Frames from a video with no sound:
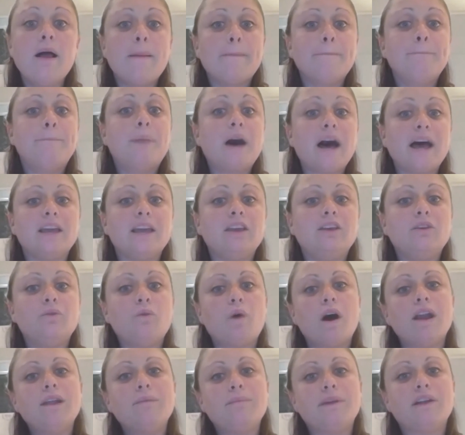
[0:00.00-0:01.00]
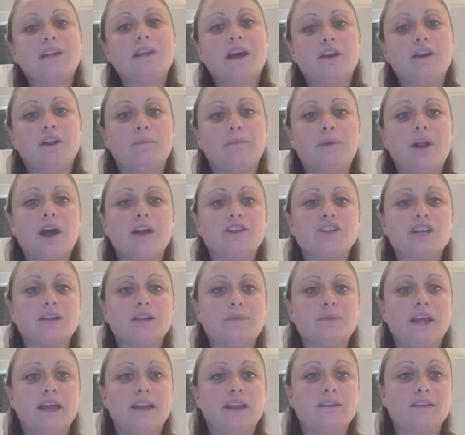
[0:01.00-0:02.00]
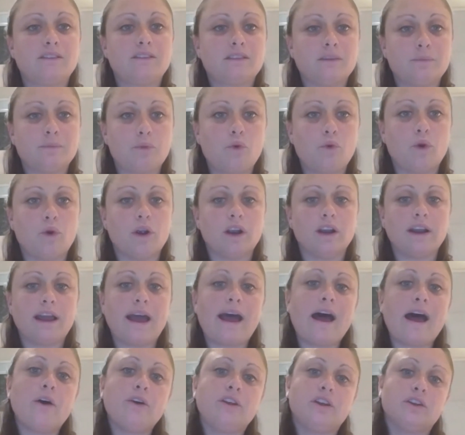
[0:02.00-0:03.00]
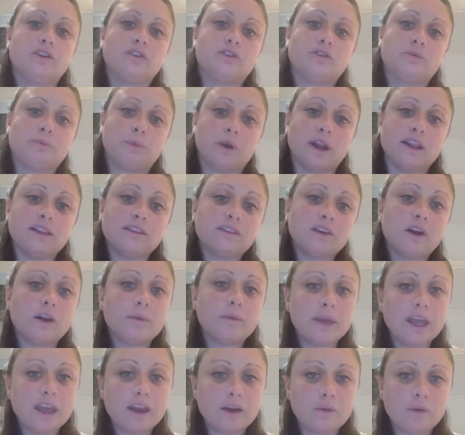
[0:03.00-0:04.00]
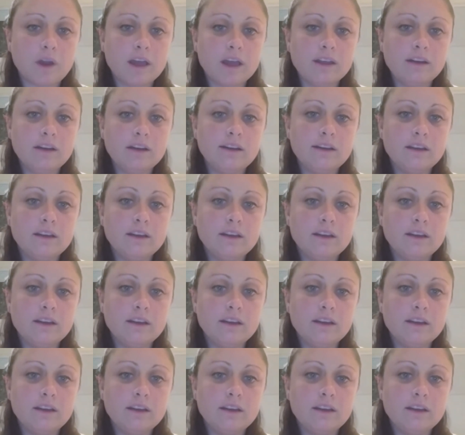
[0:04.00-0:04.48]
But you want to build out your project plan to support how your sprints are being run,